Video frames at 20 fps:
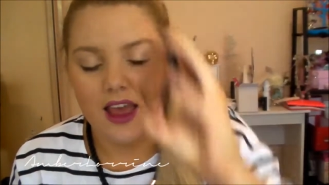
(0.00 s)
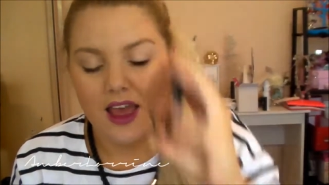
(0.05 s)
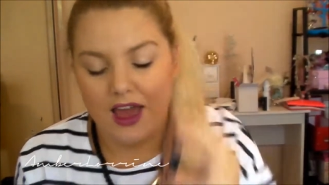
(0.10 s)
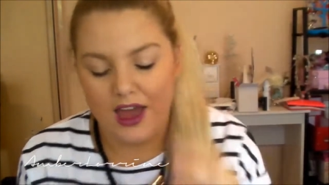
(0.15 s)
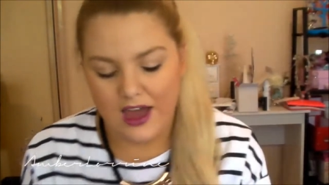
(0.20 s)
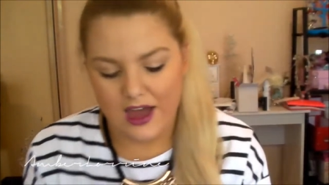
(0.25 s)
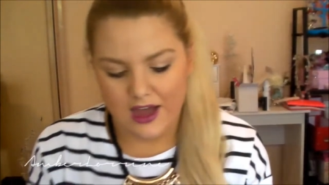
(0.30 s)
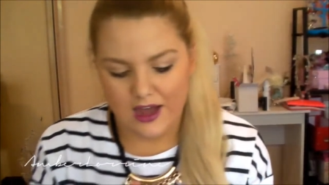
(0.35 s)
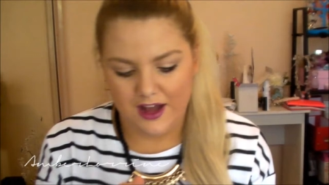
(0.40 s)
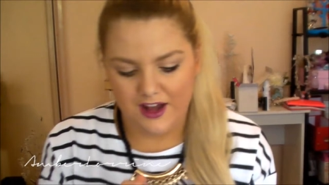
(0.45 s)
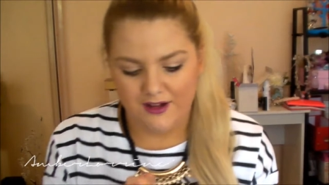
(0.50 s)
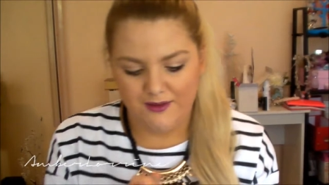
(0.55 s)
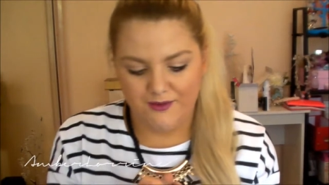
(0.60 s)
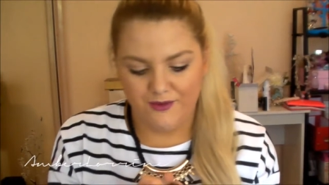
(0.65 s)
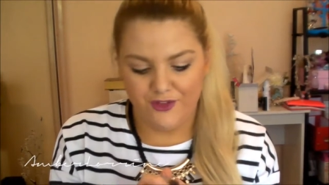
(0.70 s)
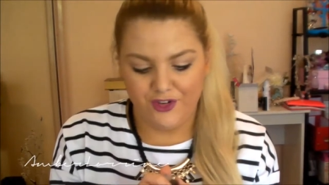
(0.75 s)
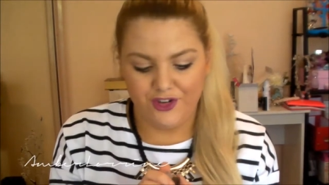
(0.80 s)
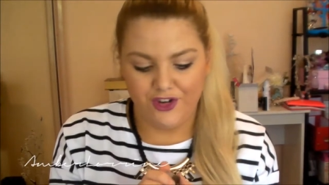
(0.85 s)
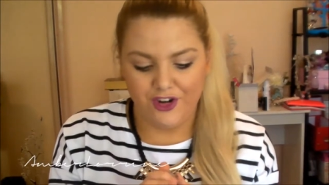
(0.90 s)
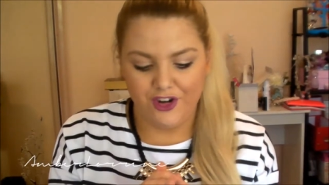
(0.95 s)

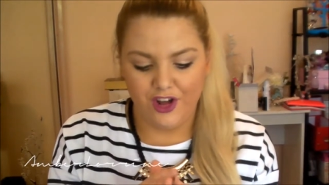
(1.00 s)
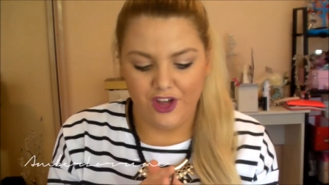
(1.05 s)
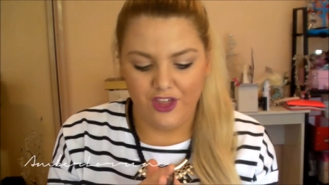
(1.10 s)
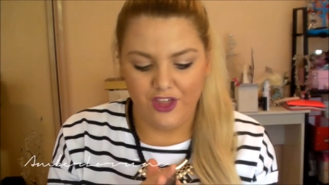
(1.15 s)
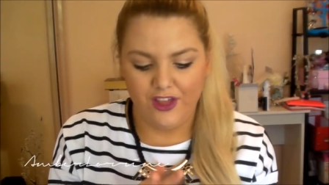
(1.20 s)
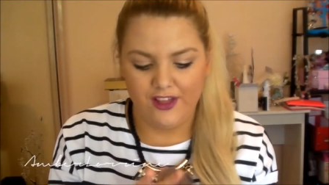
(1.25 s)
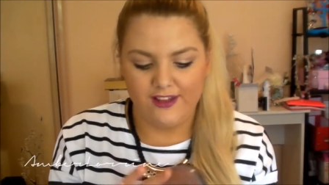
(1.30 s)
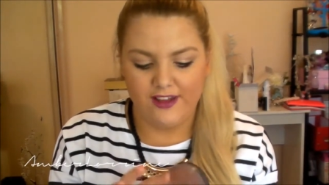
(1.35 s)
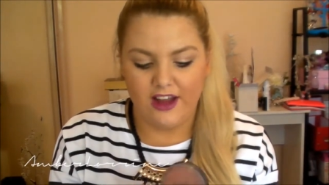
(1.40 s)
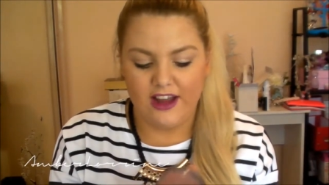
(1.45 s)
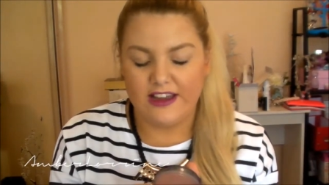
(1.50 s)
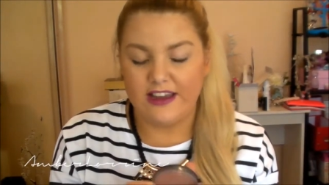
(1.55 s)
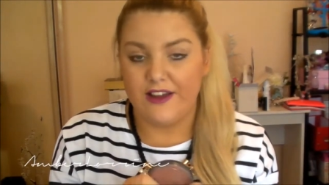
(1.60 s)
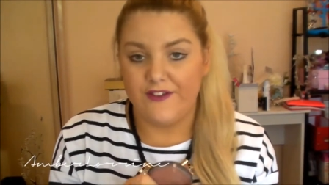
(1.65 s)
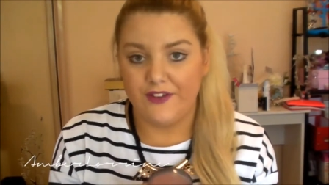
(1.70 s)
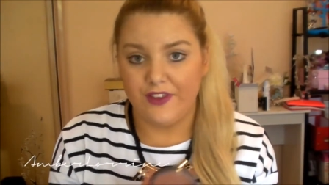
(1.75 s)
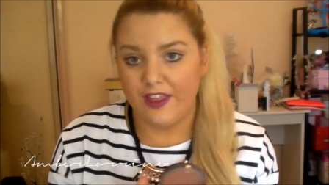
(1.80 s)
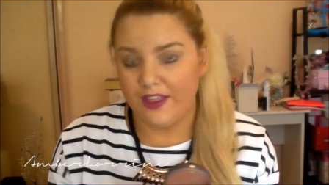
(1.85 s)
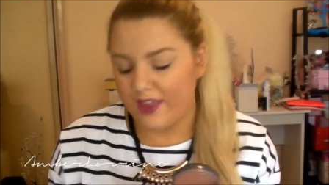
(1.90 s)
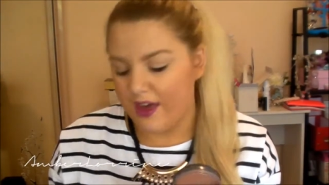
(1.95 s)
For $2, I
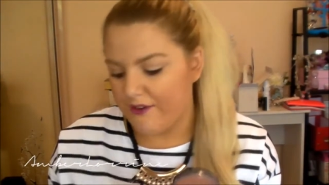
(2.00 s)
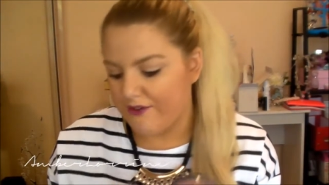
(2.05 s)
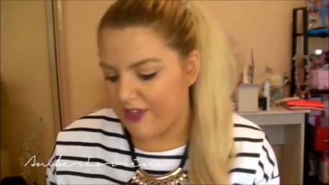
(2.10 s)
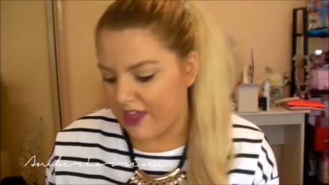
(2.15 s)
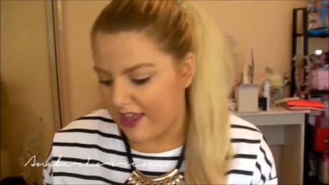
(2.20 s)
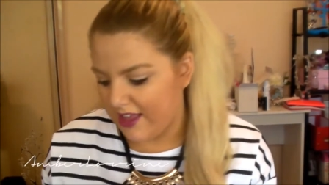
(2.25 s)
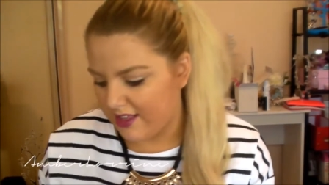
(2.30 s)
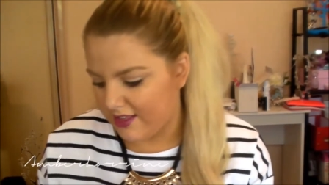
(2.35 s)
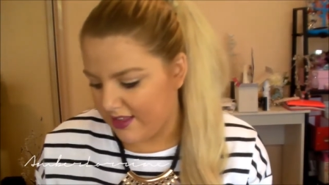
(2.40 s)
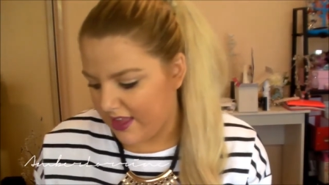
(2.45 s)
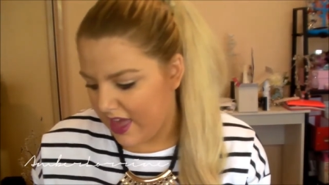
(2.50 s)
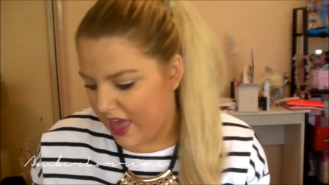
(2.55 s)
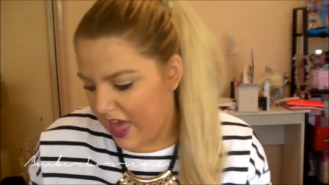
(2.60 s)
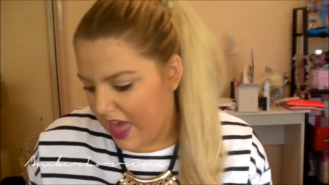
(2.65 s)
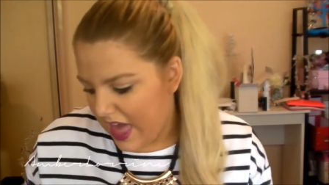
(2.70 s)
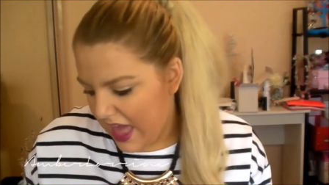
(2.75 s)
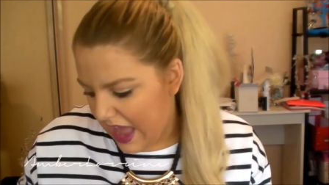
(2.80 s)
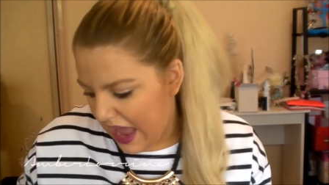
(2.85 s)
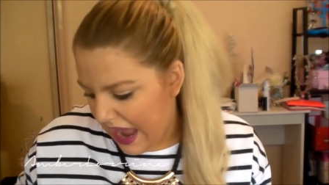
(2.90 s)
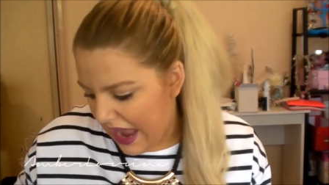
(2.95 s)
definitely love these.
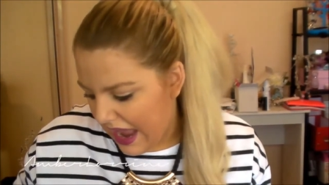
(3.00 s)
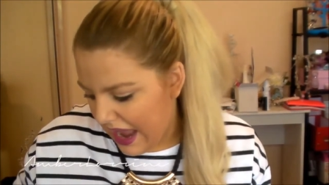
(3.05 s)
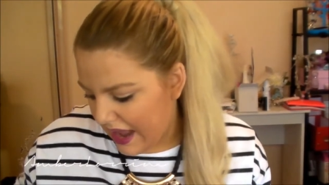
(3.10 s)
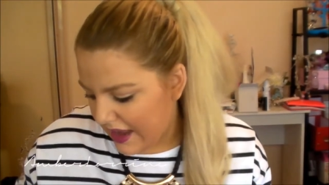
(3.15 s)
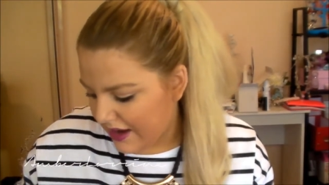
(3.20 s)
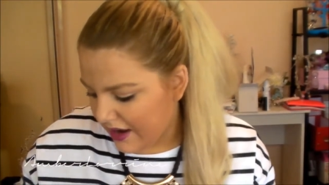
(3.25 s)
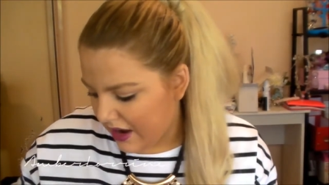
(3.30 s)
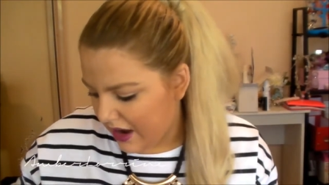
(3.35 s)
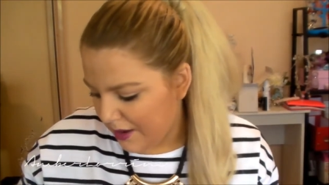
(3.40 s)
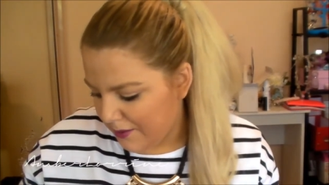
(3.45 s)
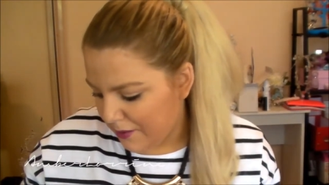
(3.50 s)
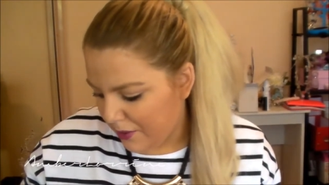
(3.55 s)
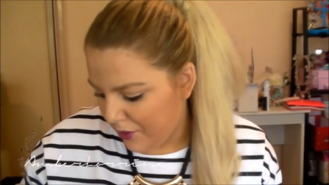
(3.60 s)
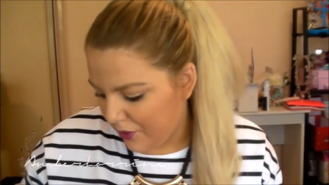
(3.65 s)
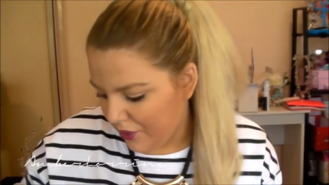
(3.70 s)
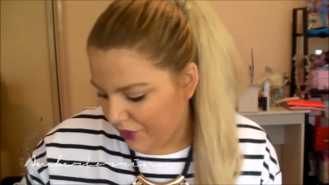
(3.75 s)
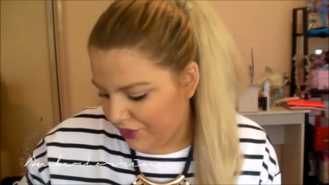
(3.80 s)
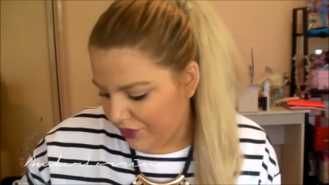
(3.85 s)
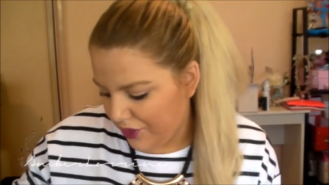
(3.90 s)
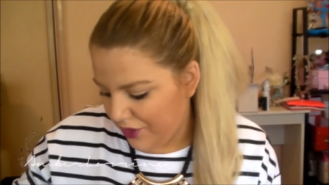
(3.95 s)
And I'm
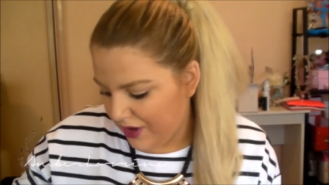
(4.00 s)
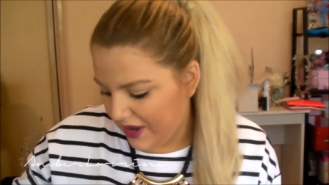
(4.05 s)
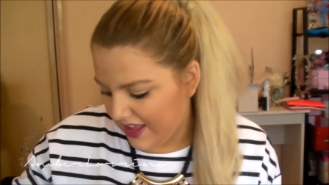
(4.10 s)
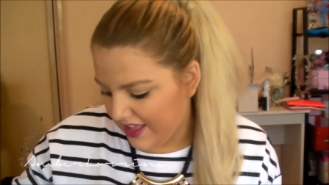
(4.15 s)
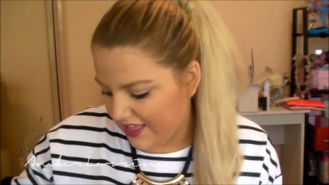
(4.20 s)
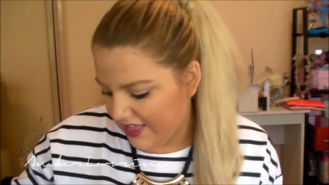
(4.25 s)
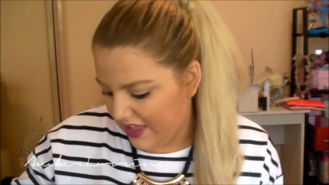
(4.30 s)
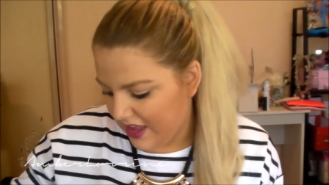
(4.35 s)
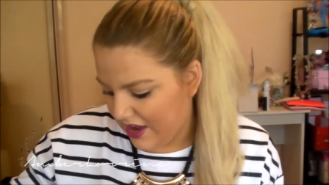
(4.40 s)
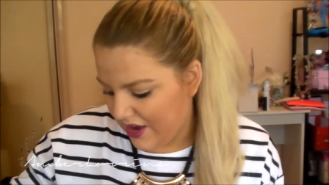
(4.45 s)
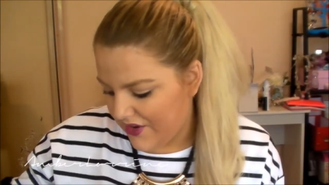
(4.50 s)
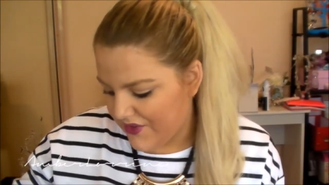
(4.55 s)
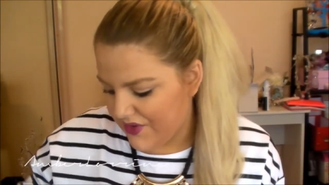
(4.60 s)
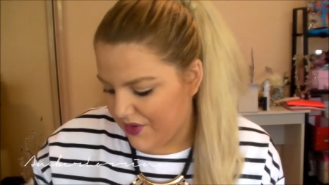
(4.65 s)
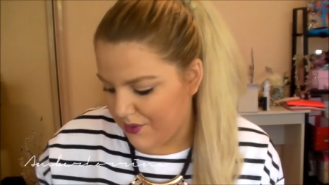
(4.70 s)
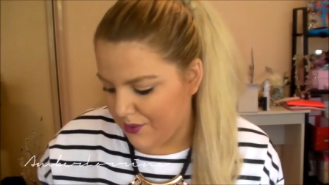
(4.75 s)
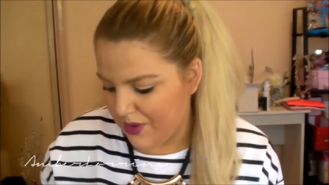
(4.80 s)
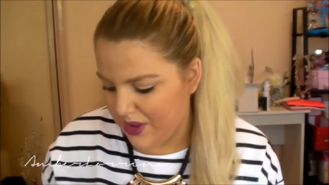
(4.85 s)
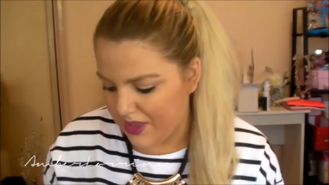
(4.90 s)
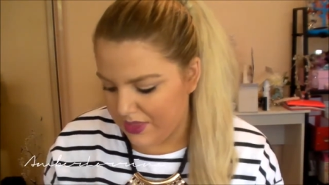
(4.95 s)
also in
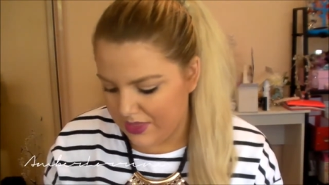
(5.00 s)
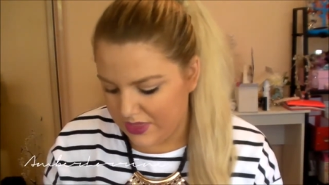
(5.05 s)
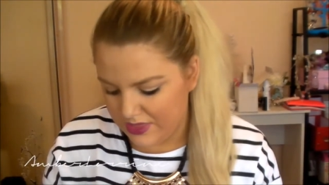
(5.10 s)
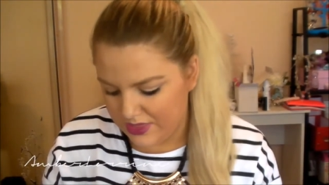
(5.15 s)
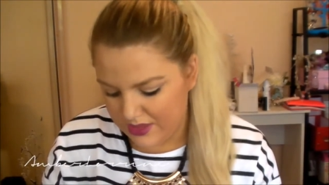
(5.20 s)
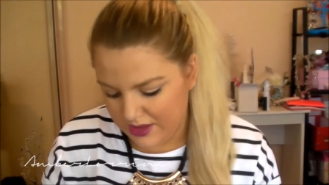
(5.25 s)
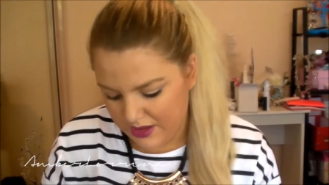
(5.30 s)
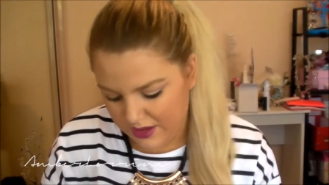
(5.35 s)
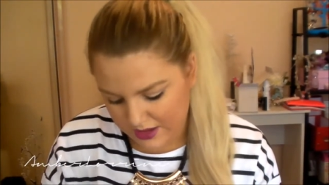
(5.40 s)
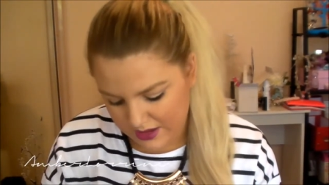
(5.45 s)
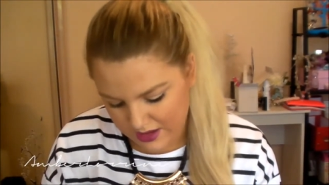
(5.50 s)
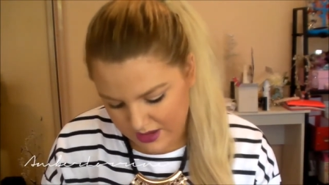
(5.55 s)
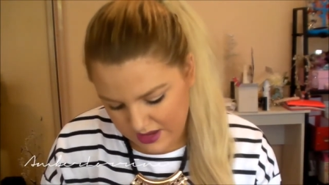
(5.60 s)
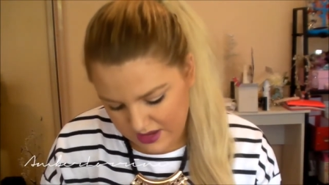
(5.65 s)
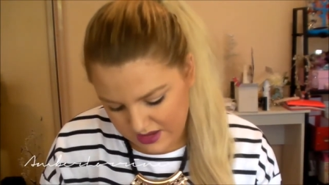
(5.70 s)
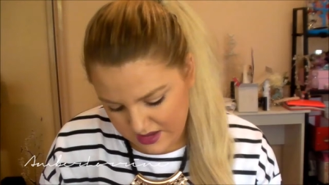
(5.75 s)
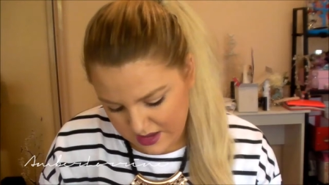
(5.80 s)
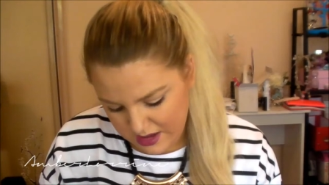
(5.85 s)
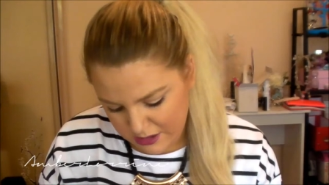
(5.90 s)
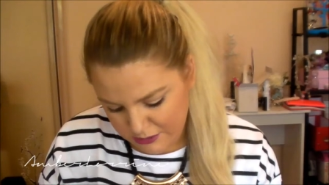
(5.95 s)
love with the
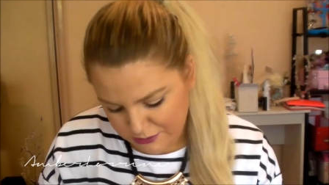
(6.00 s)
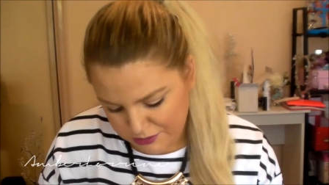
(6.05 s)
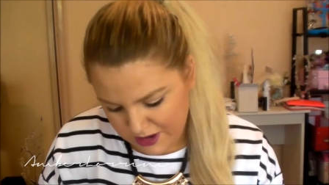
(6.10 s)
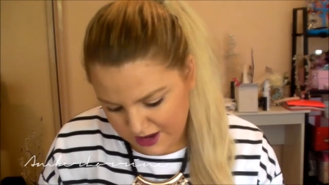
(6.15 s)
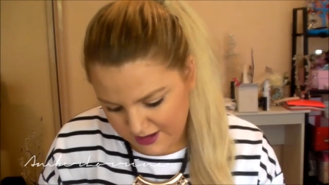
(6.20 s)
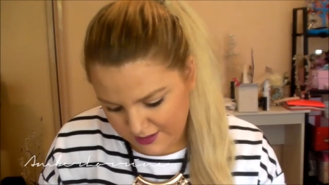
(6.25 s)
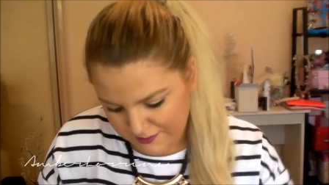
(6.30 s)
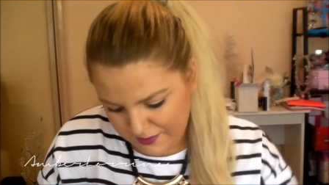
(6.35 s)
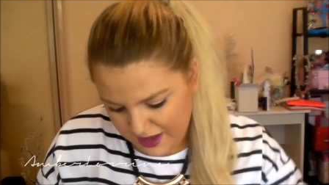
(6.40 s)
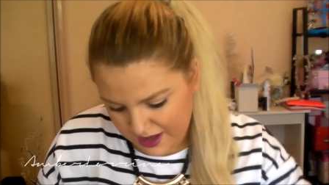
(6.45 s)
Pressed